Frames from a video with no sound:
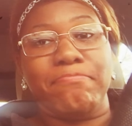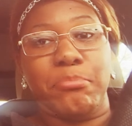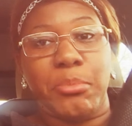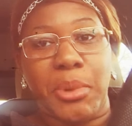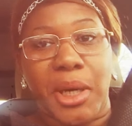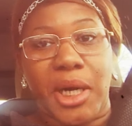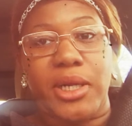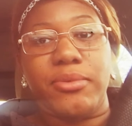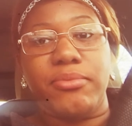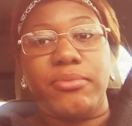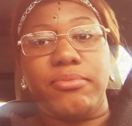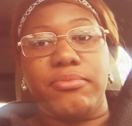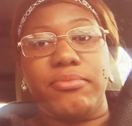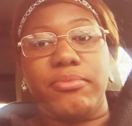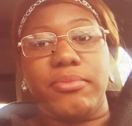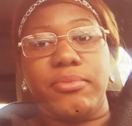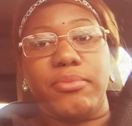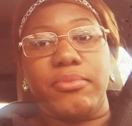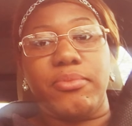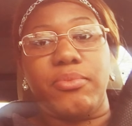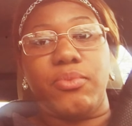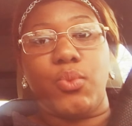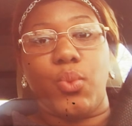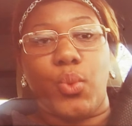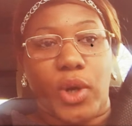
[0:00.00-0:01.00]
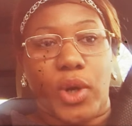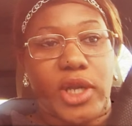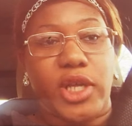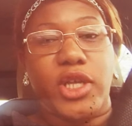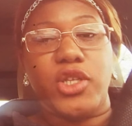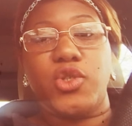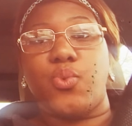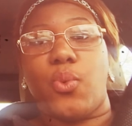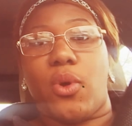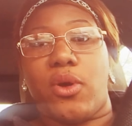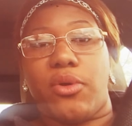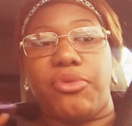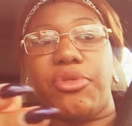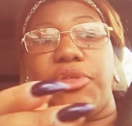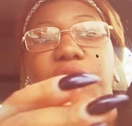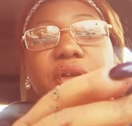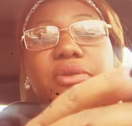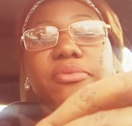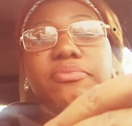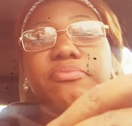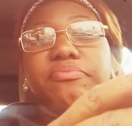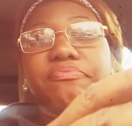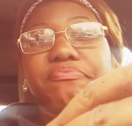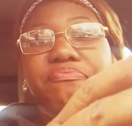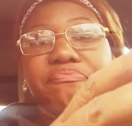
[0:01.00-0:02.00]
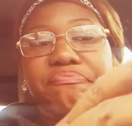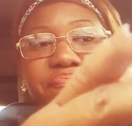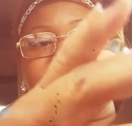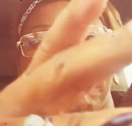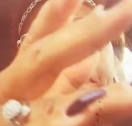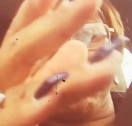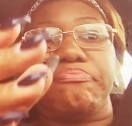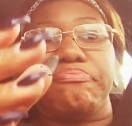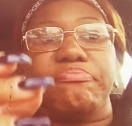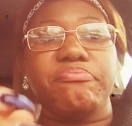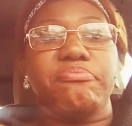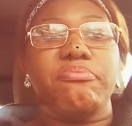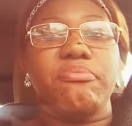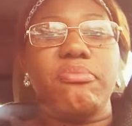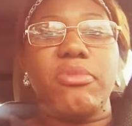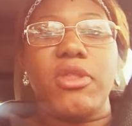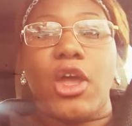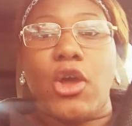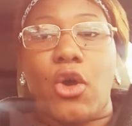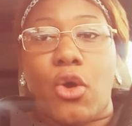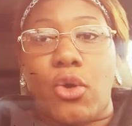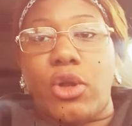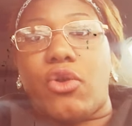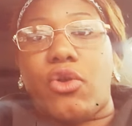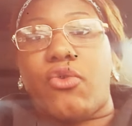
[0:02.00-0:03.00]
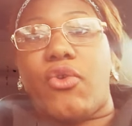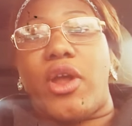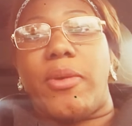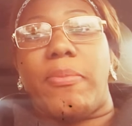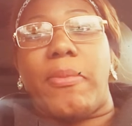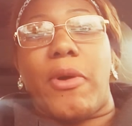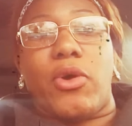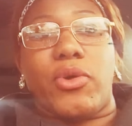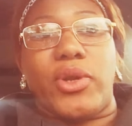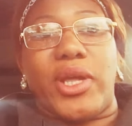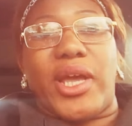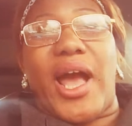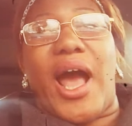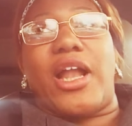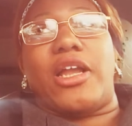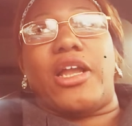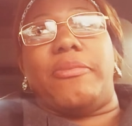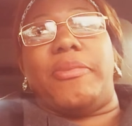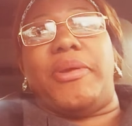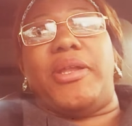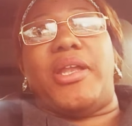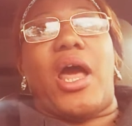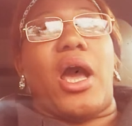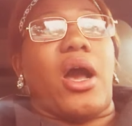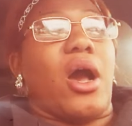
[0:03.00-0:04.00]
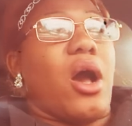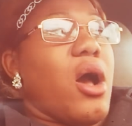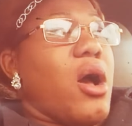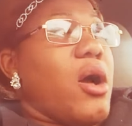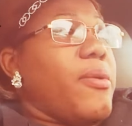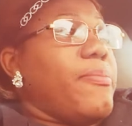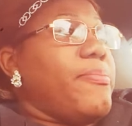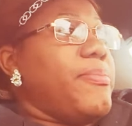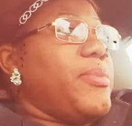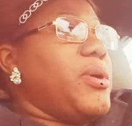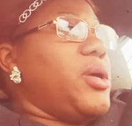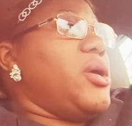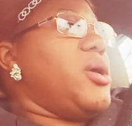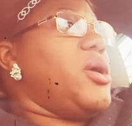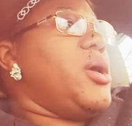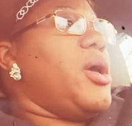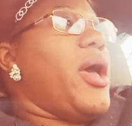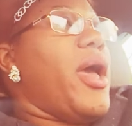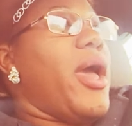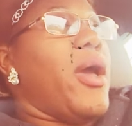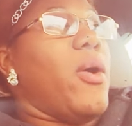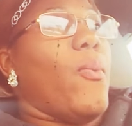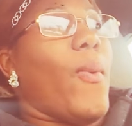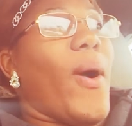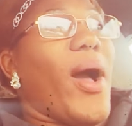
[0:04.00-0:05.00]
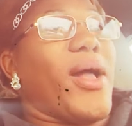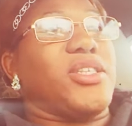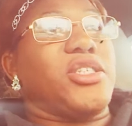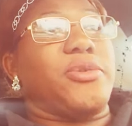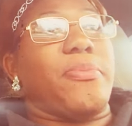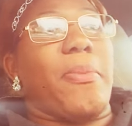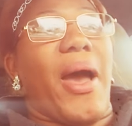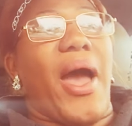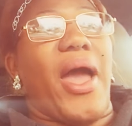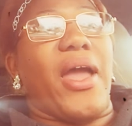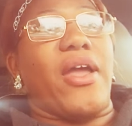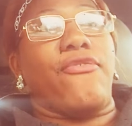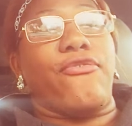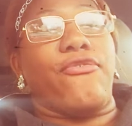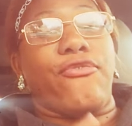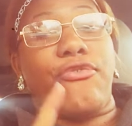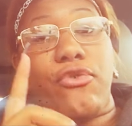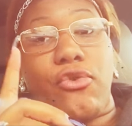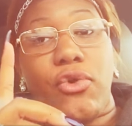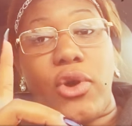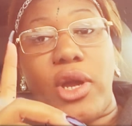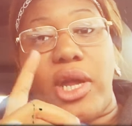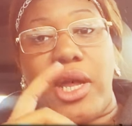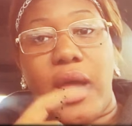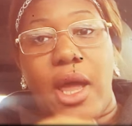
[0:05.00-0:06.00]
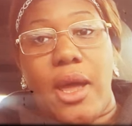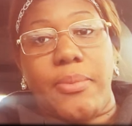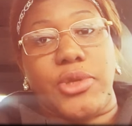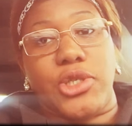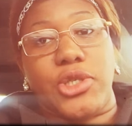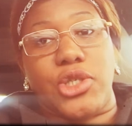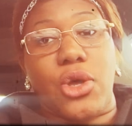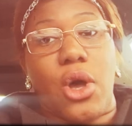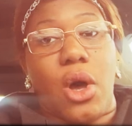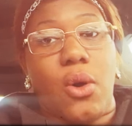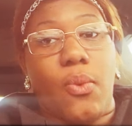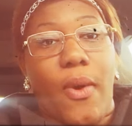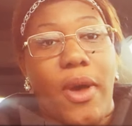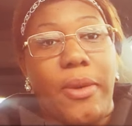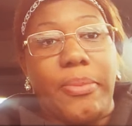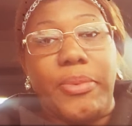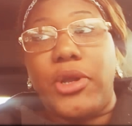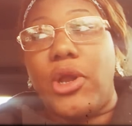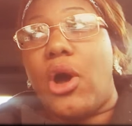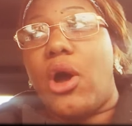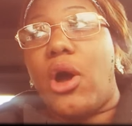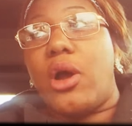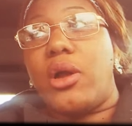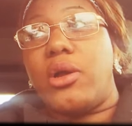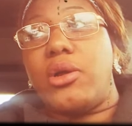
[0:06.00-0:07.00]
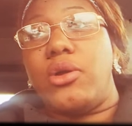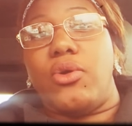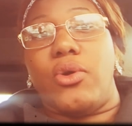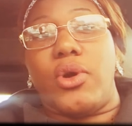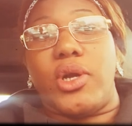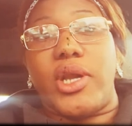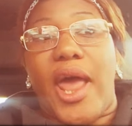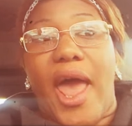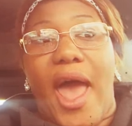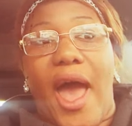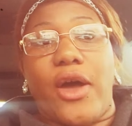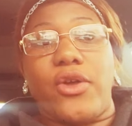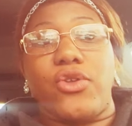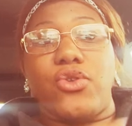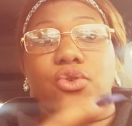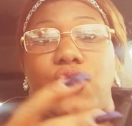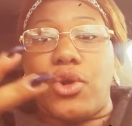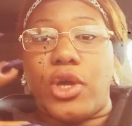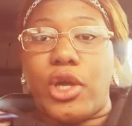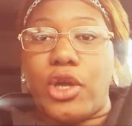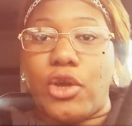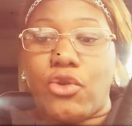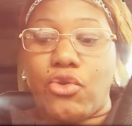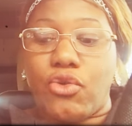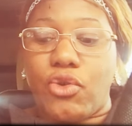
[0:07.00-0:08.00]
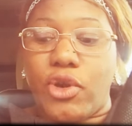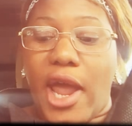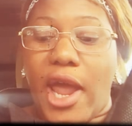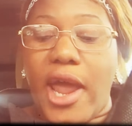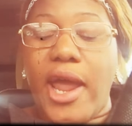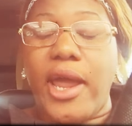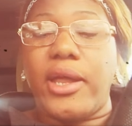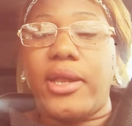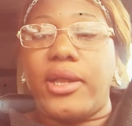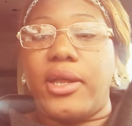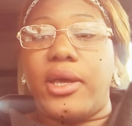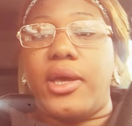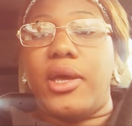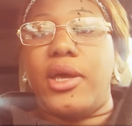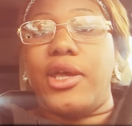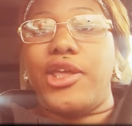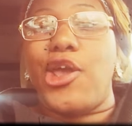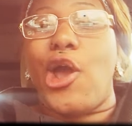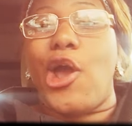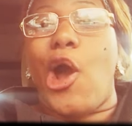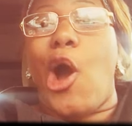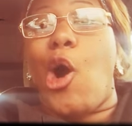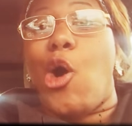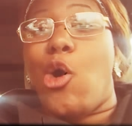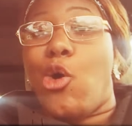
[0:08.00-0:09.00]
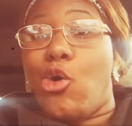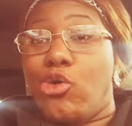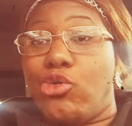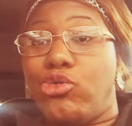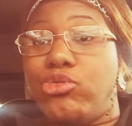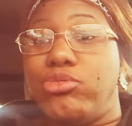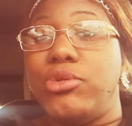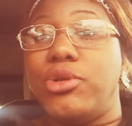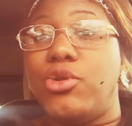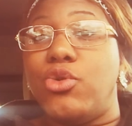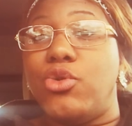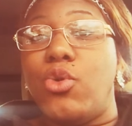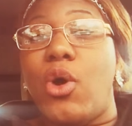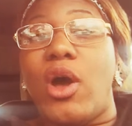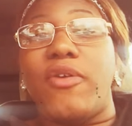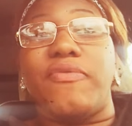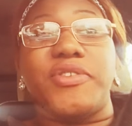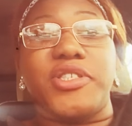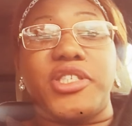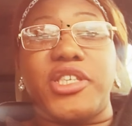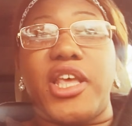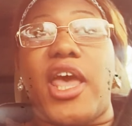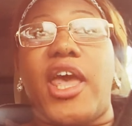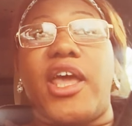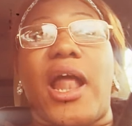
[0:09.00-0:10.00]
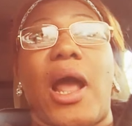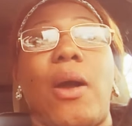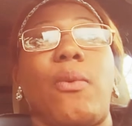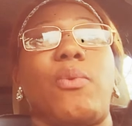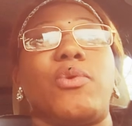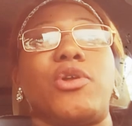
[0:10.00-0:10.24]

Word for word: But what is worth it? Go to createyourowneconomy.com and watch my free Amazon webinar on how you can create your own. Whoever said, I